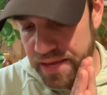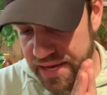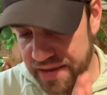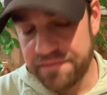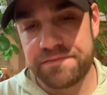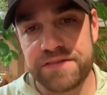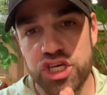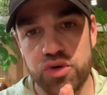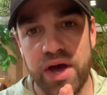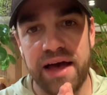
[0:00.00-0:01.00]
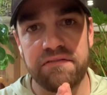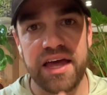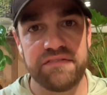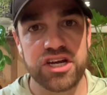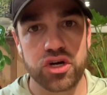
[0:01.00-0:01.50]
if you have
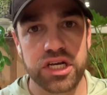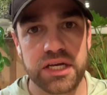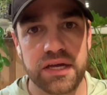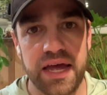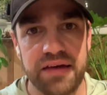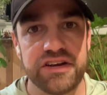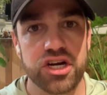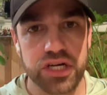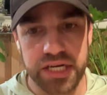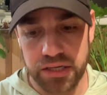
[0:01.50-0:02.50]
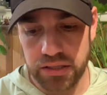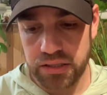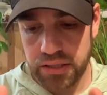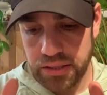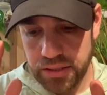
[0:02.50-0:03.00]
heavier gear,
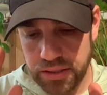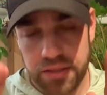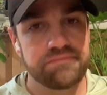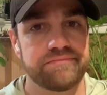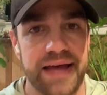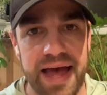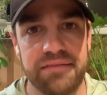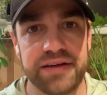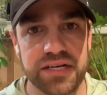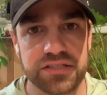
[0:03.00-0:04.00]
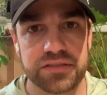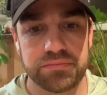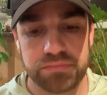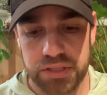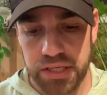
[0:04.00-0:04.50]
1/2 ounce.
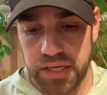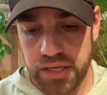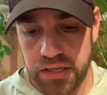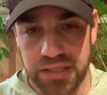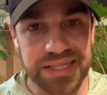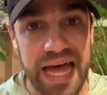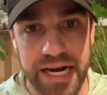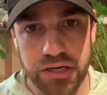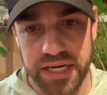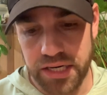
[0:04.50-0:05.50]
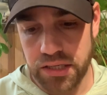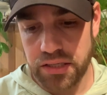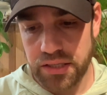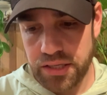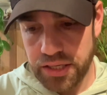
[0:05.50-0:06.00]
Lighter
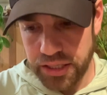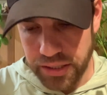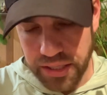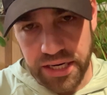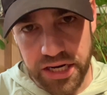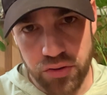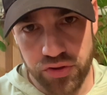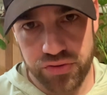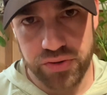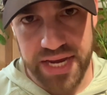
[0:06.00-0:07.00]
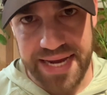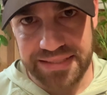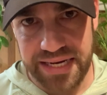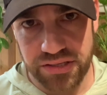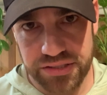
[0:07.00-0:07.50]
gear, you're going to go with 3/8
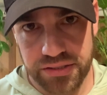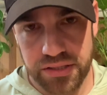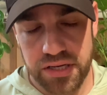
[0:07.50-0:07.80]
ounce.